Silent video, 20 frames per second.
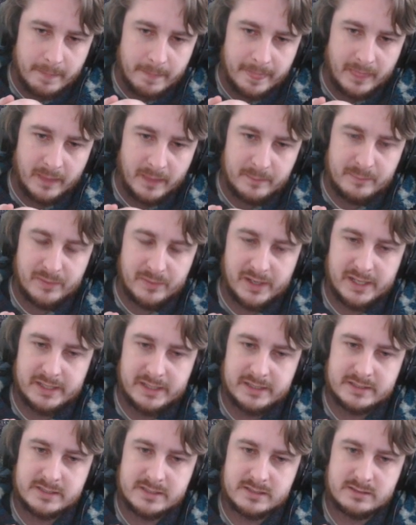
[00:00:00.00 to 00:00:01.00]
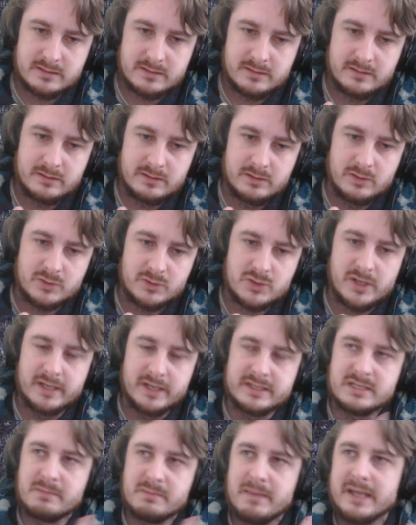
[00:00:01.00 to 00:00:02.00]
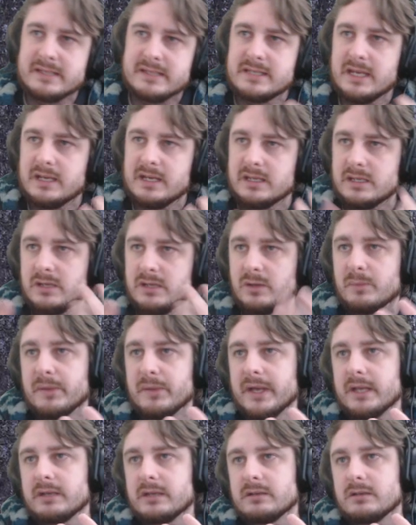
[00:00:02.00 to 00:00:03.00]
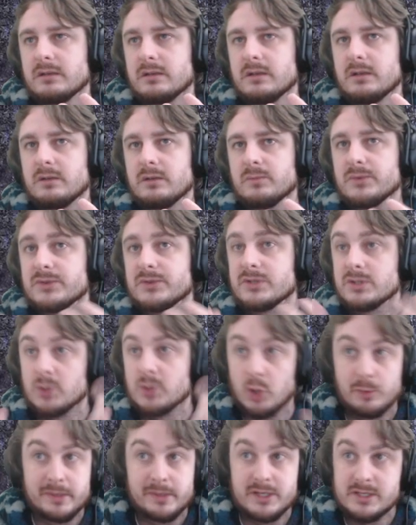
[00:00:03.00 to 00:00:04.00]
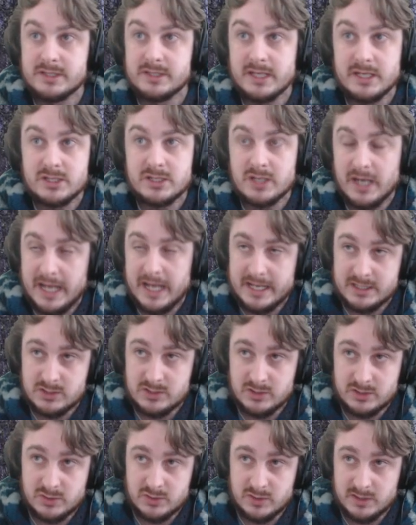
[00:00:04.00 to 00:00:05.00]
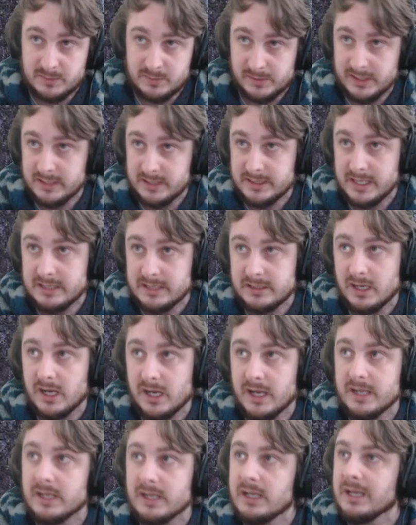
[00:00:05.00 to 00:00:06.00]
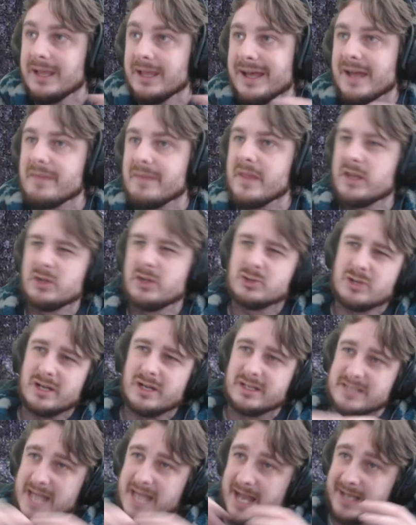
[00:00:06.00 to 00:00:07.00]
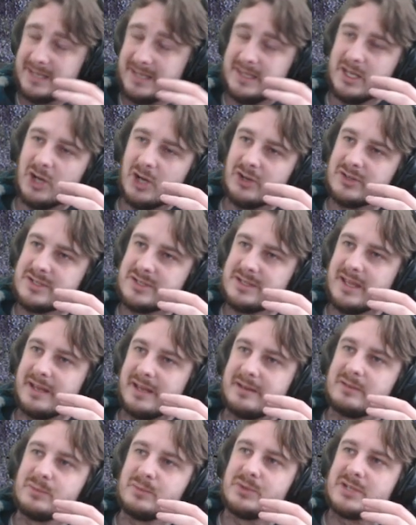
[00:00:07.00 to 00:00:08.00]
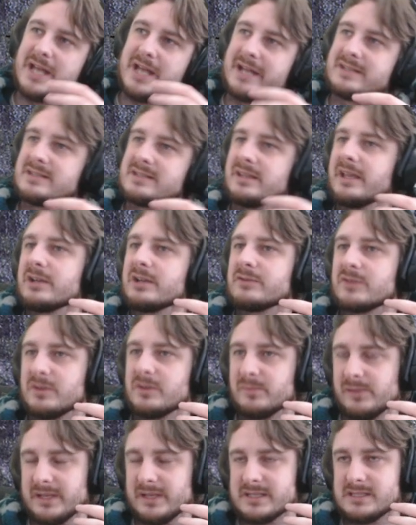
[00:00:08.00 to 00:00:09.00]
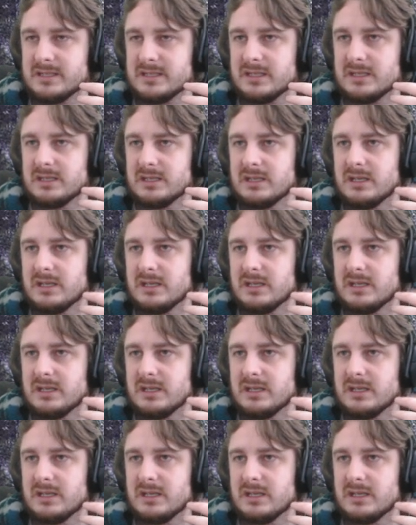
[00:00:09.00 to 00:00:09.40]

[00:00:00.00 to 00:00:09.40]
But you're trying to maintain a kill pattern, which is normally just each night asterisk, choose a player, they die, and then you're trying to tack a thing onto that, which adds a layer of complexity.